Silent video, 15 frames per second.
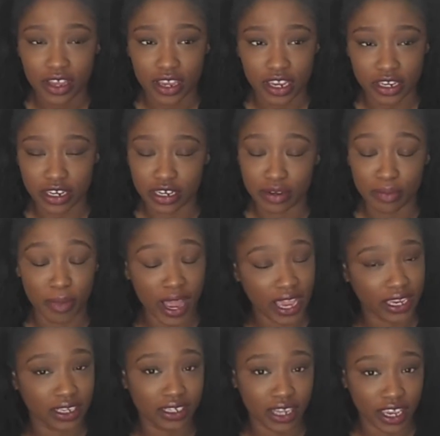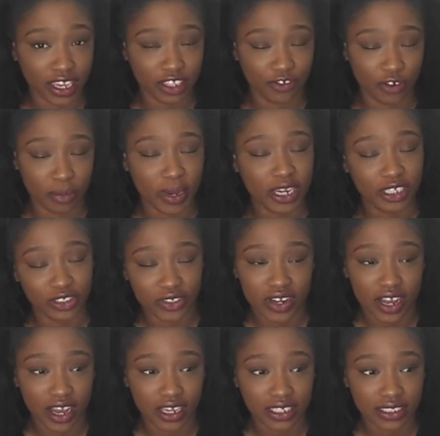in my length for my
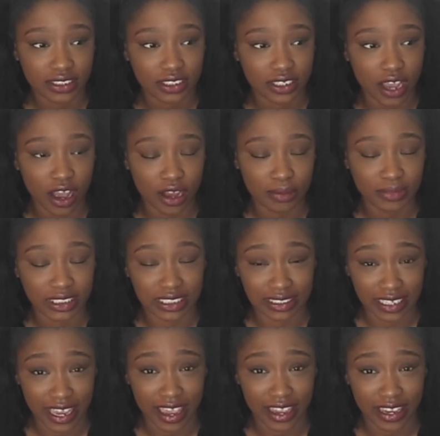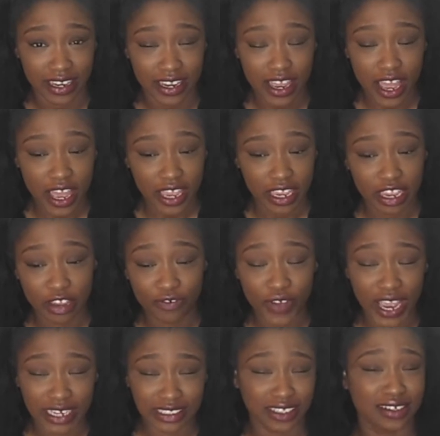undercut today if
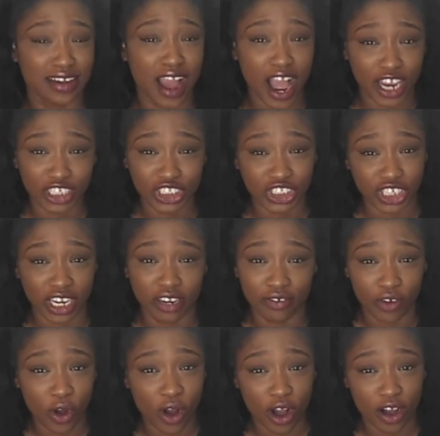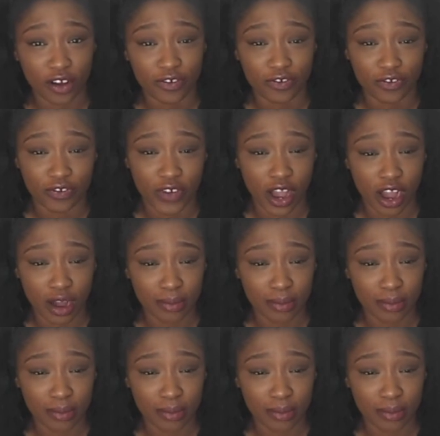I did not shave off